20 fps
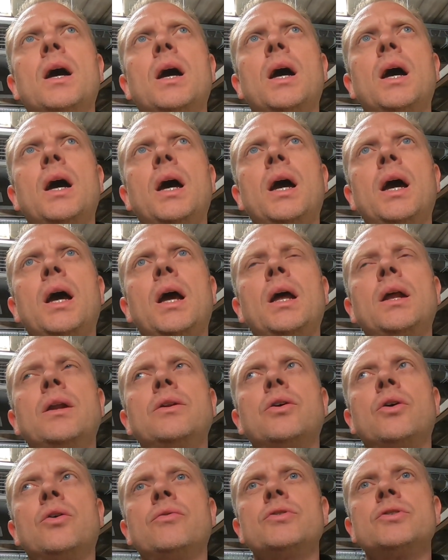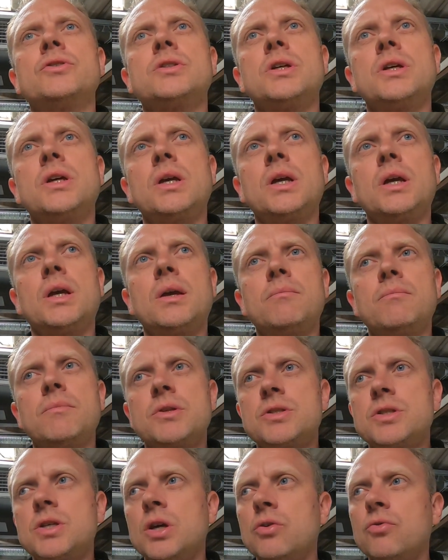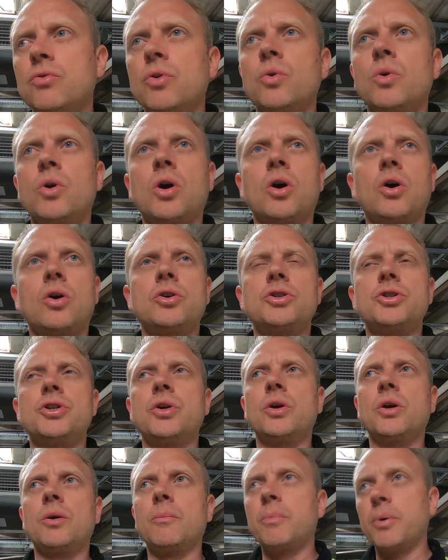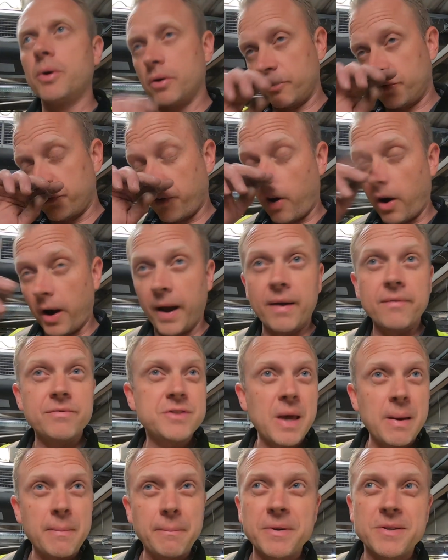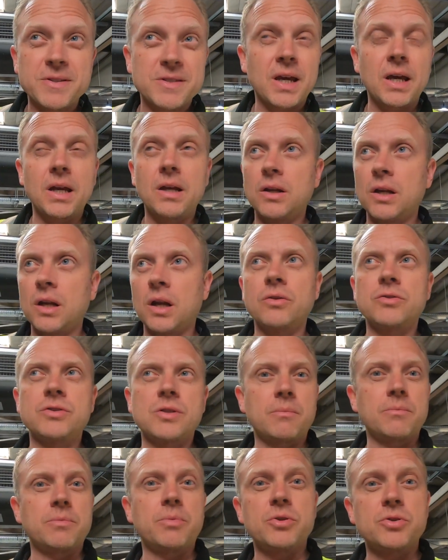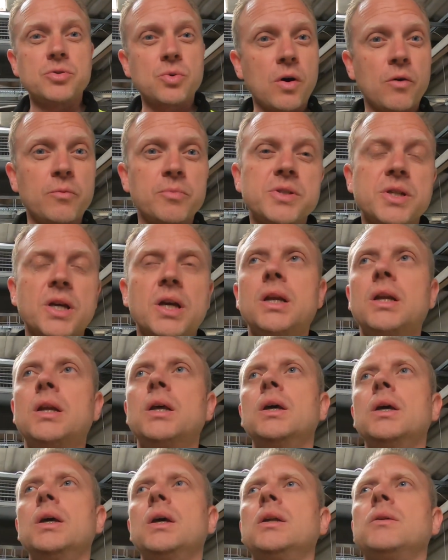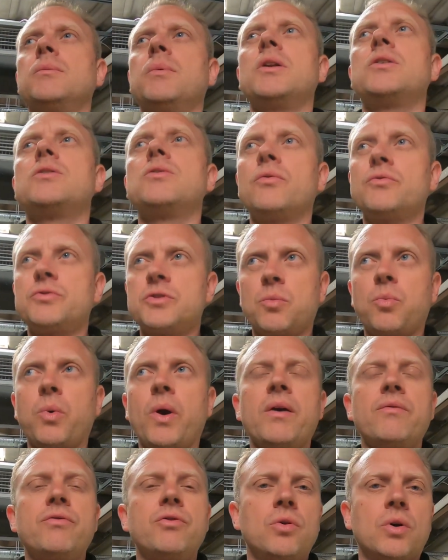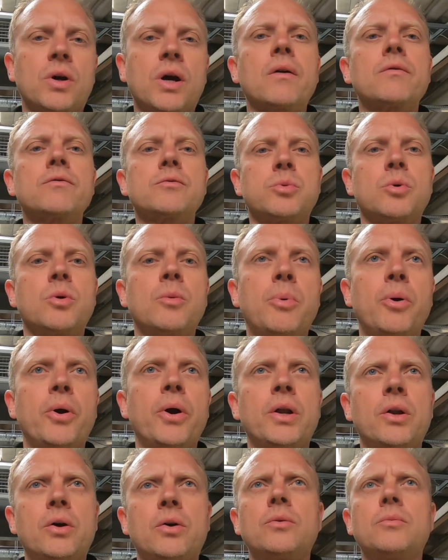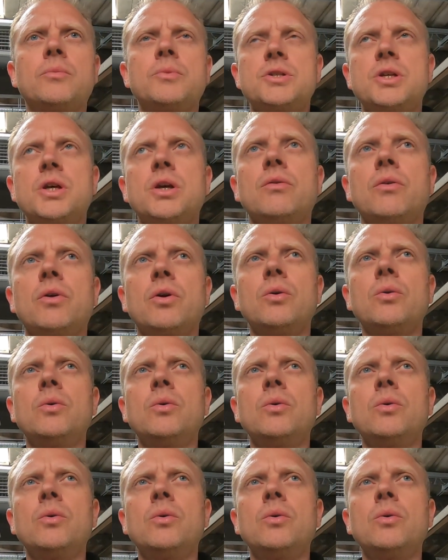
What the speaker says: and obviously material costs you can put 5-10%, you know, some put 12%, depends obviously whatever you're comfortable putting on material.